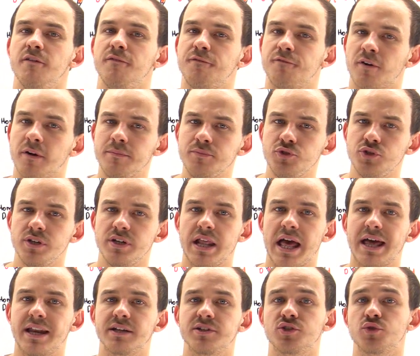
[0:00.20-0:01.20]
From
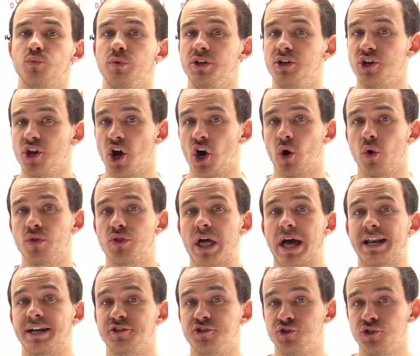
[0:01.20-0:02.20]
genetics, we know
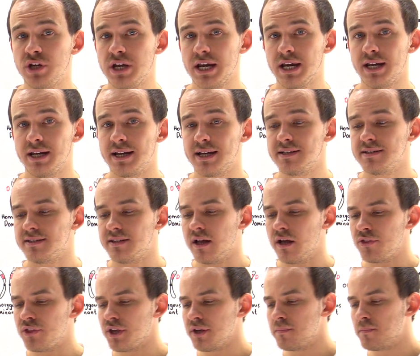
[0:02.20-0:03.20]
that a gene is
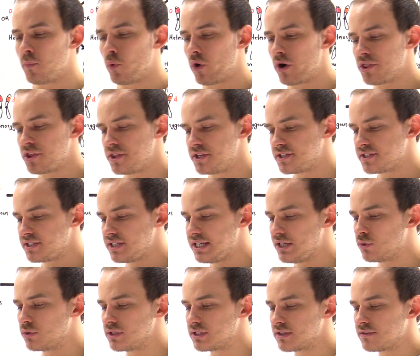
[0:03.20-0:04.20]
nothing more than the
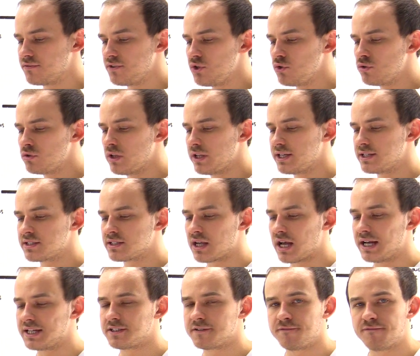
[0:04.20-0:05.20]
sequence of
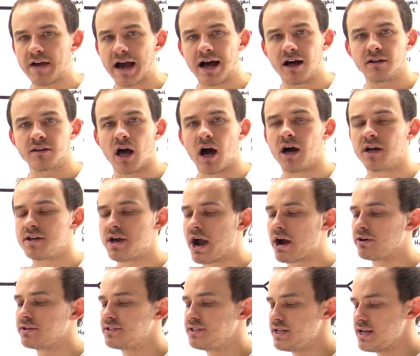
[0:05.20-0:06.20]
nucleotides found on
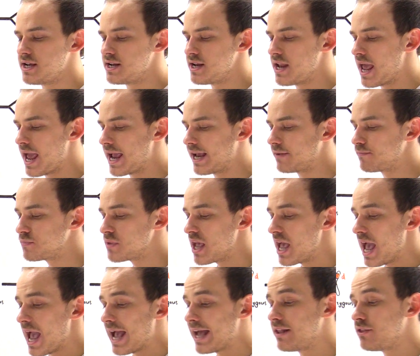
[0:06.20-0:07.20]
our DNA,
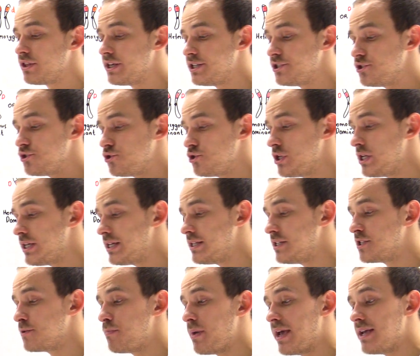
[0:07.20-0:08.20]
and these
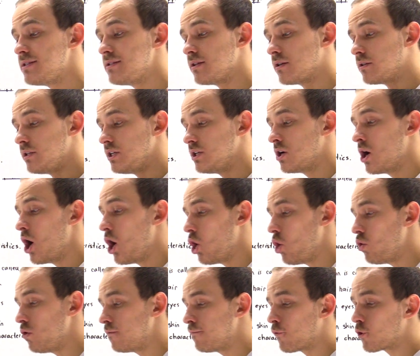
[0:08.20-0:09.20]
genes basically
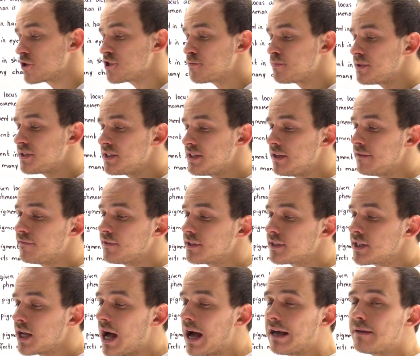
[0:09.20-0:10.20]
code for
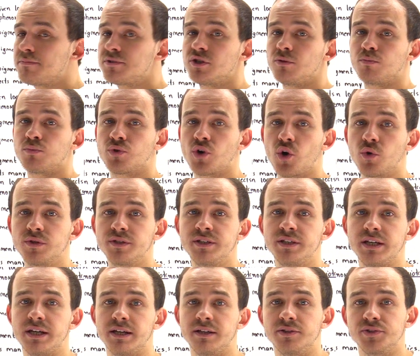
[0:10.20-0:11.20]
specific types of
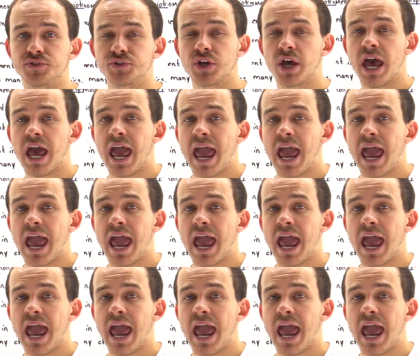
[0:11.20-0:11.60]
proteins.